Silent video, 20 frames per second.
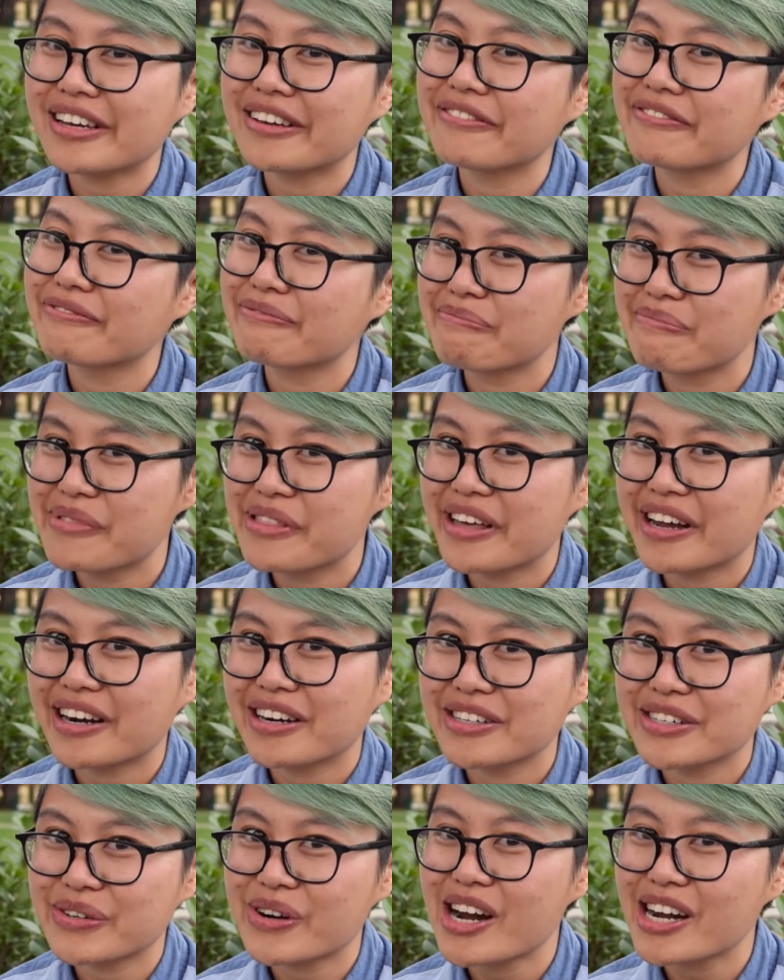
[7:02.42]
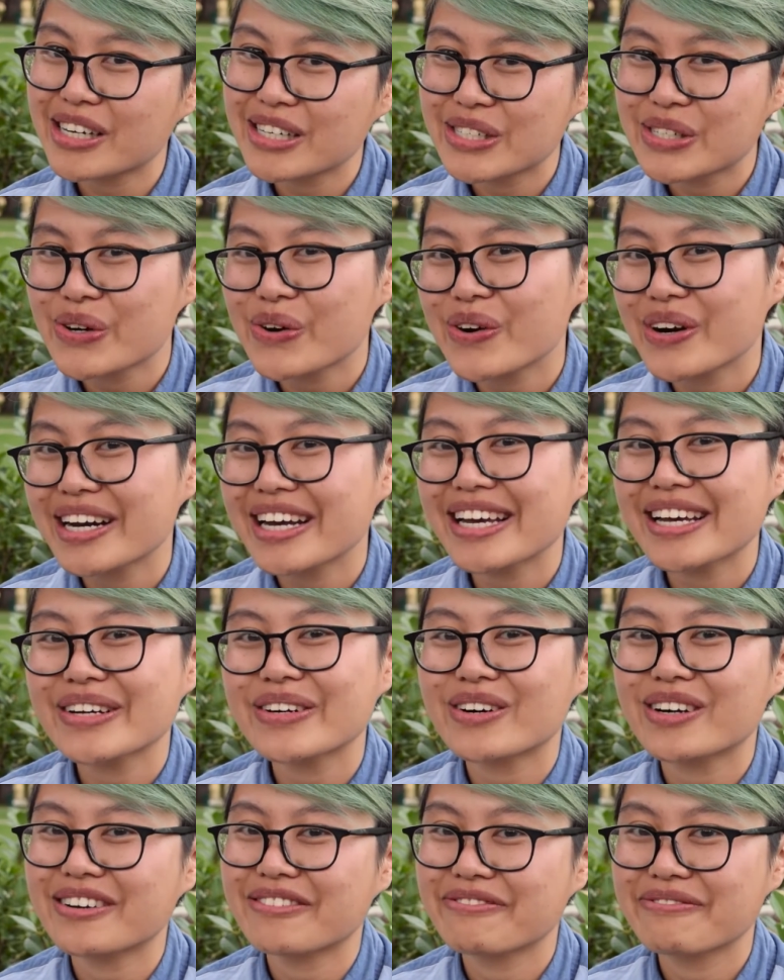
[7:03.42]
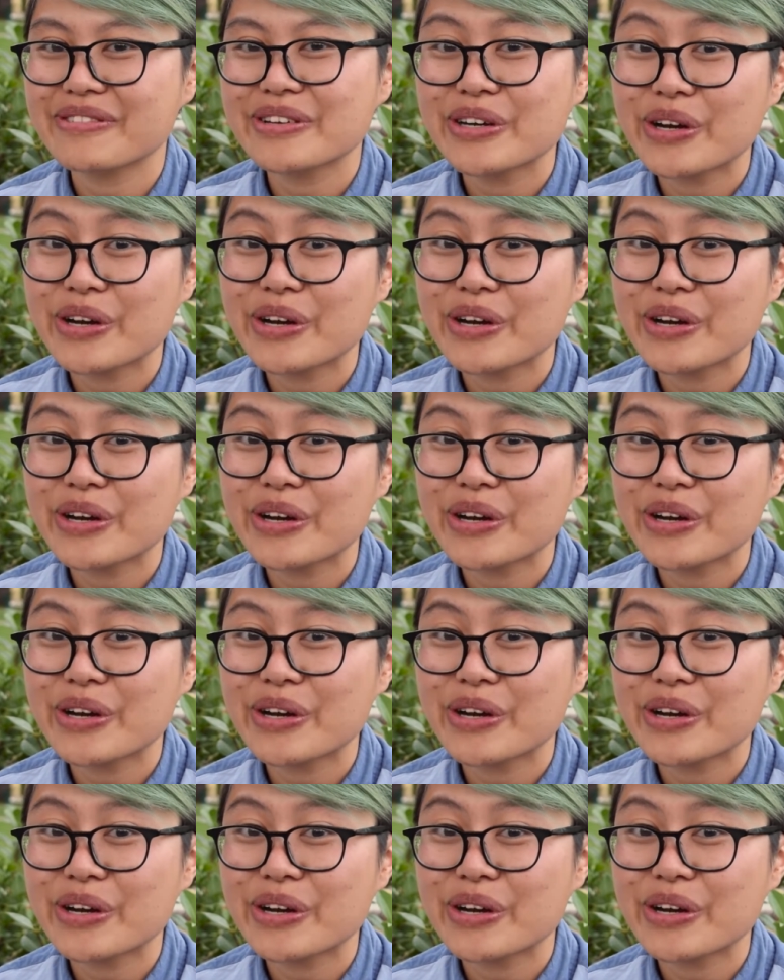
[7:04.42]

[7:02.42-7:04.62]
if they're derogatory, or